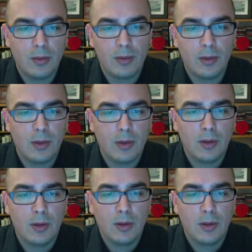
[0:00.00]

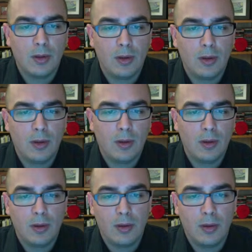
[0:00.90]

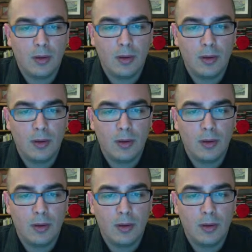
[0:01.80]
Nothing is said.